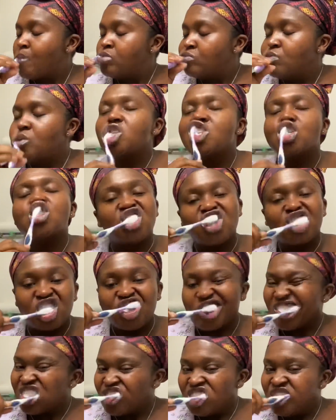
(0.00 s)
This was a
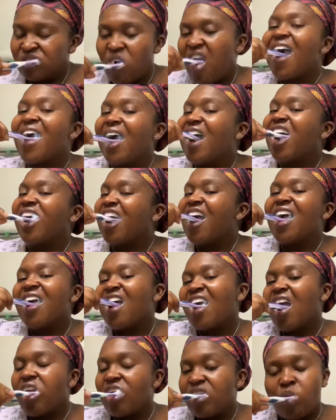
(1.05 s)
very
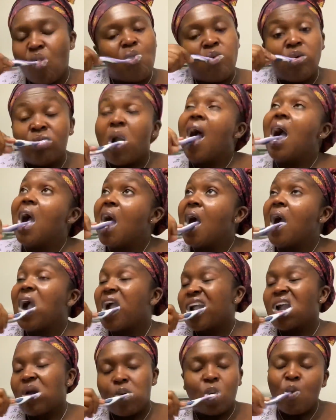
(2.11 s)
interesting
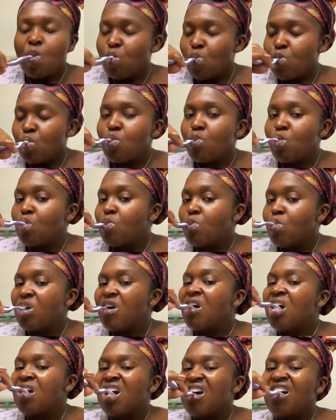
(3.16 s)
experience.
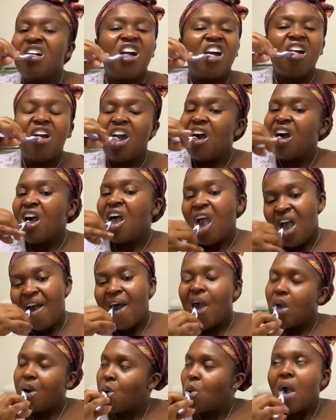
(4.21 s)
And you want to know
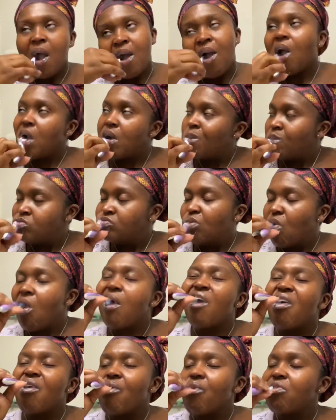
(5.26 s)
something? I really
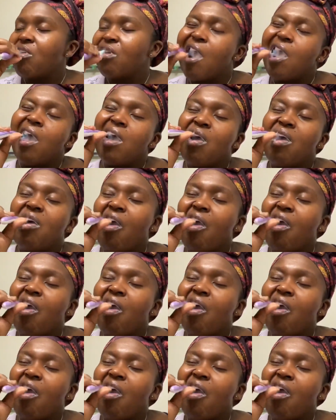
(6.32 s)
enjoyed it.